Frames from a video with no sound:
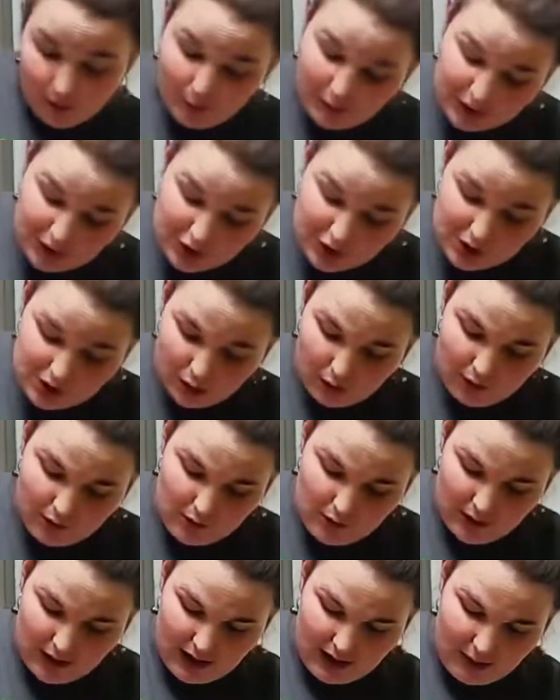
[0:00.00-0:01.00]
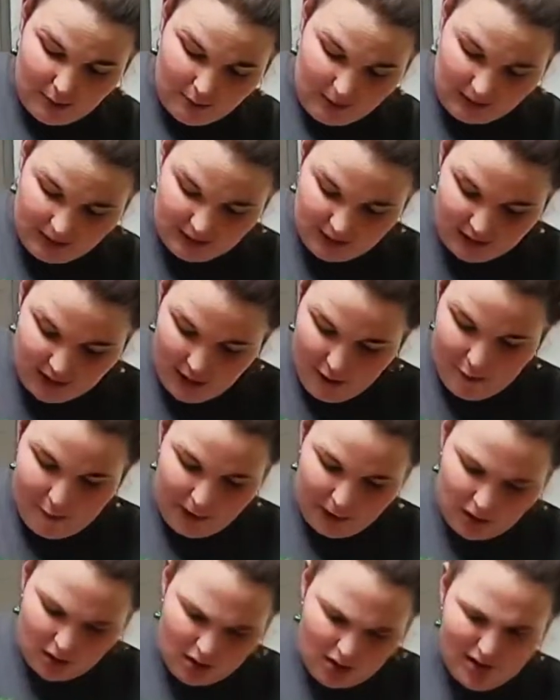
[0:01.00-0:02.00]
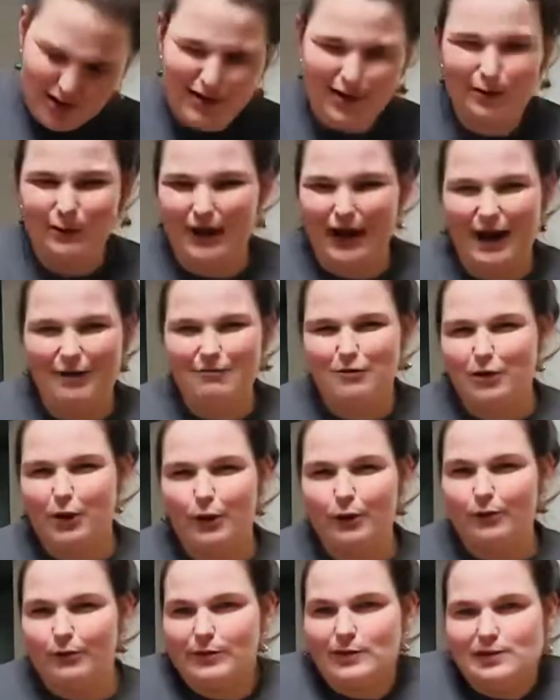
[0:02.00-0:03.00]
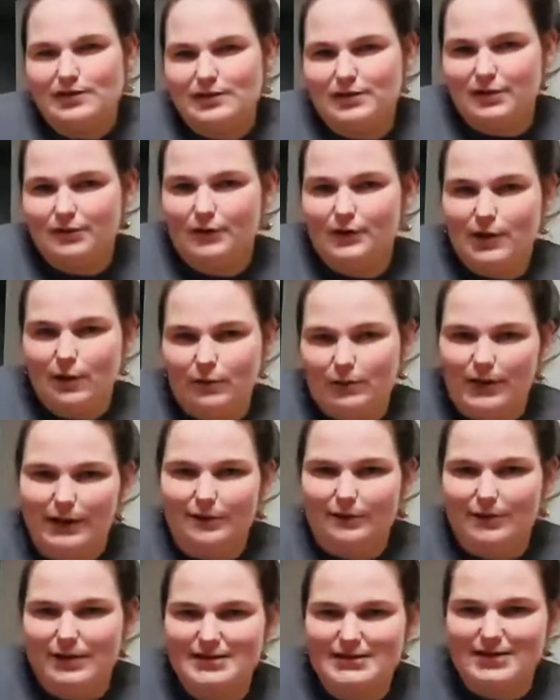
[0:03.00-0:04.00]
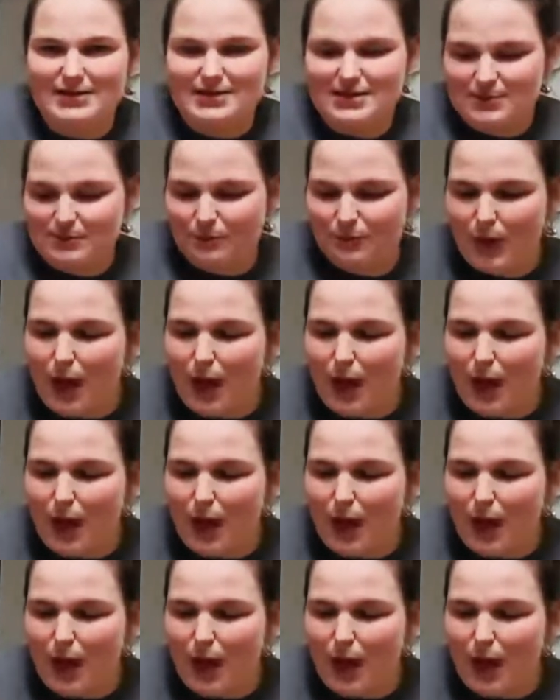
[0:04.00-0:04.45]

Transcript: But just know that you can mix it up, and you don't have to go with raisins if you don't like raisins.